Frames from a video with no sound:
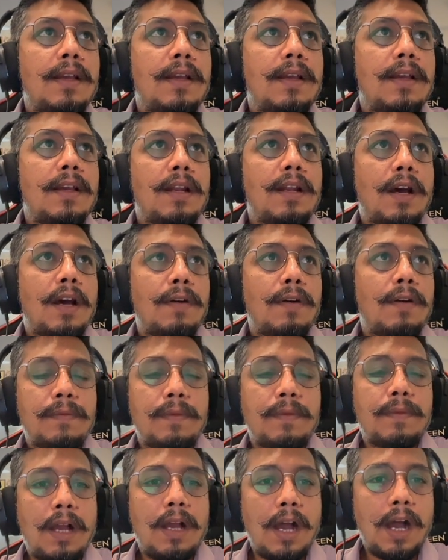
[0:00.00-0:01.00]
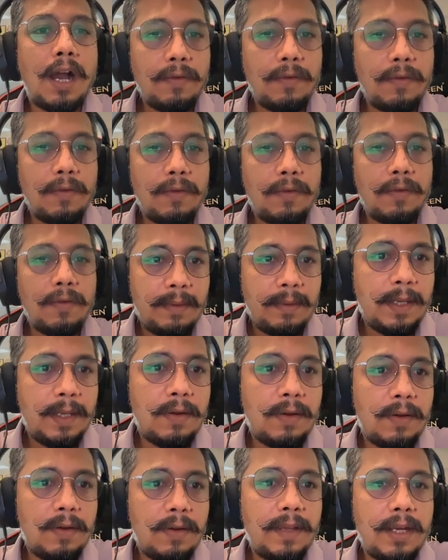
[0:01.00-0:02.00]
Now how it will be
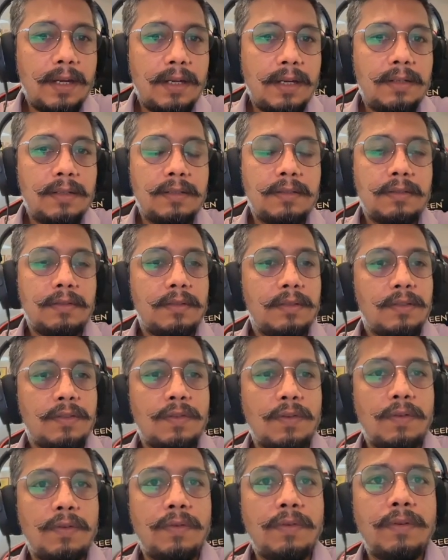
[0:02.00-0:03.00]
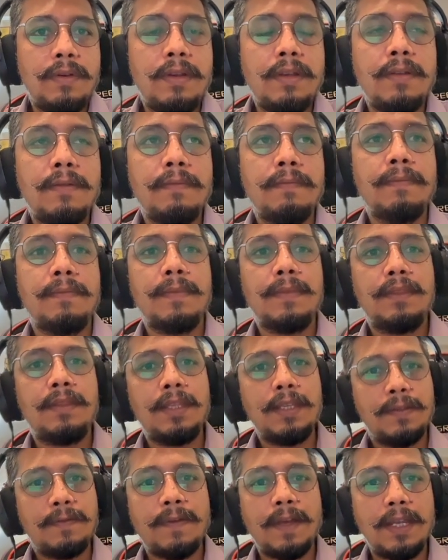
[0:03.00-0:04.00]
configured? So
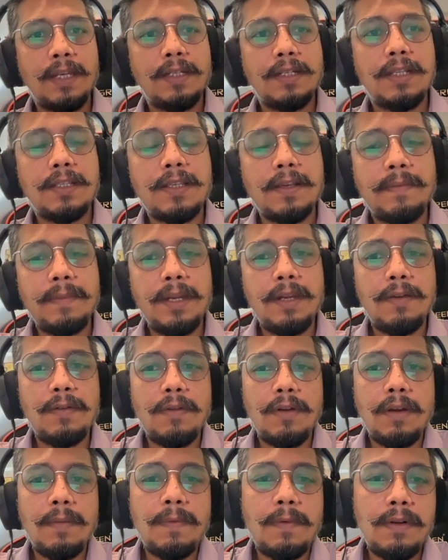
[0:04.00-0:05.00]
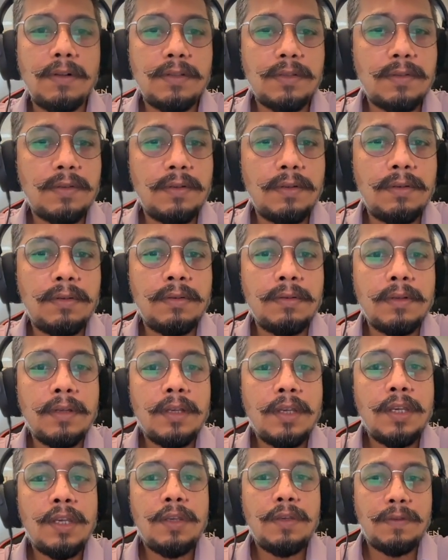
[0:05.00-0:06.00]
this financial summary rollup also
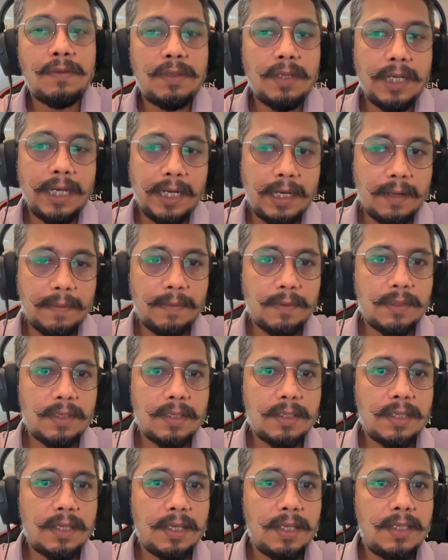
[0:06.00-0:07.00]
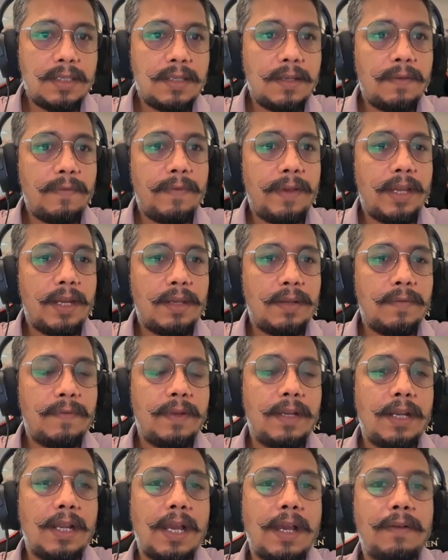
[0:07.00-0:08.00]
use the data processing engine, where you
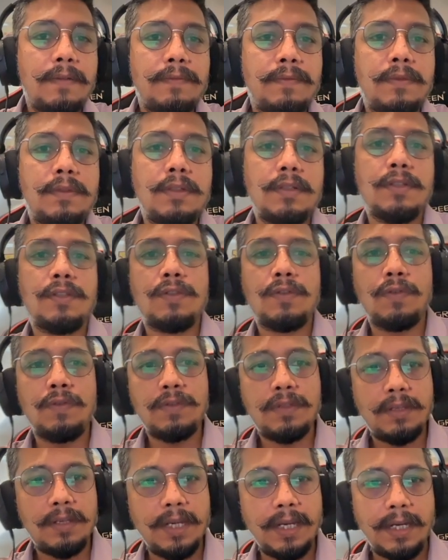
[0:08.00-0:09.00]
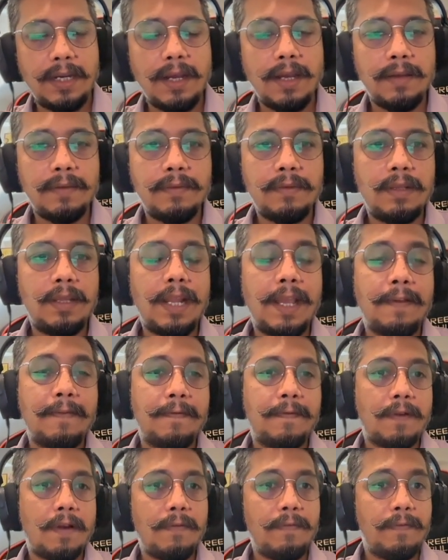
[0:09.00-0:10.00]
will have the source data, like
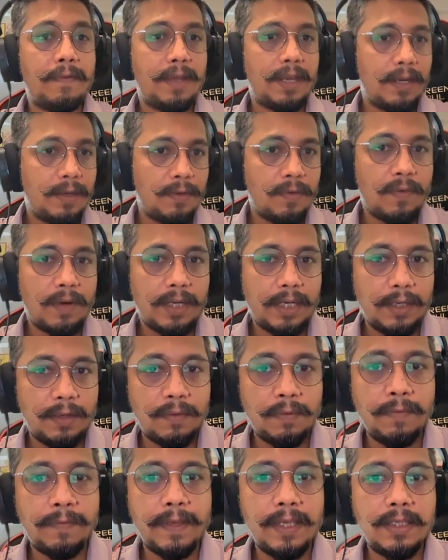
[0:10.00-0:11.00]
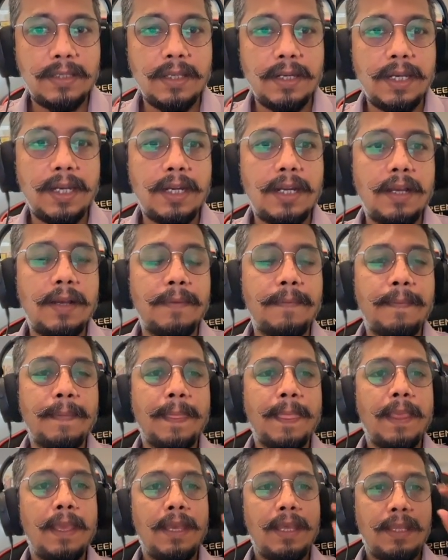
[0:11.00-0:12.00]
from where you wanted to fetch the data,
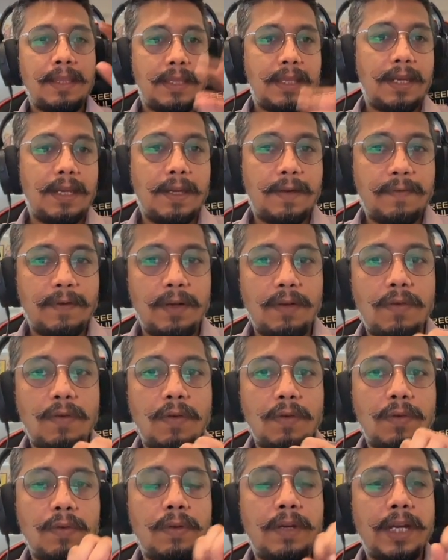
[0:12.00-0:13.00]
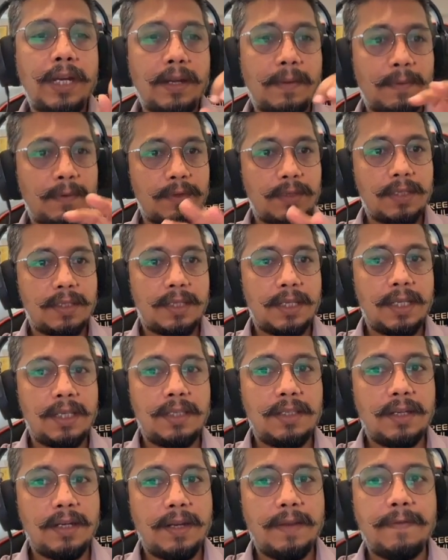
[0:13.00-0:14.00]
then it will go to data processing
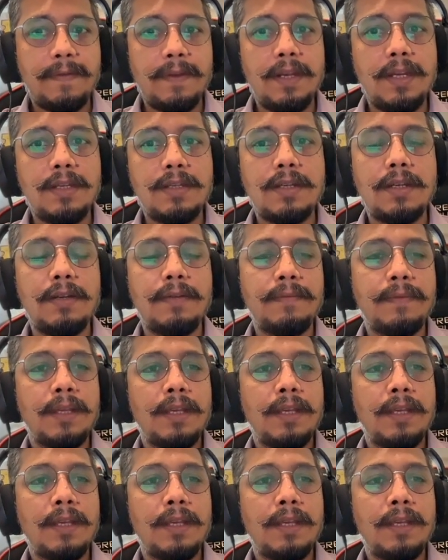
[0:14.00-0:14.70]
engine definition.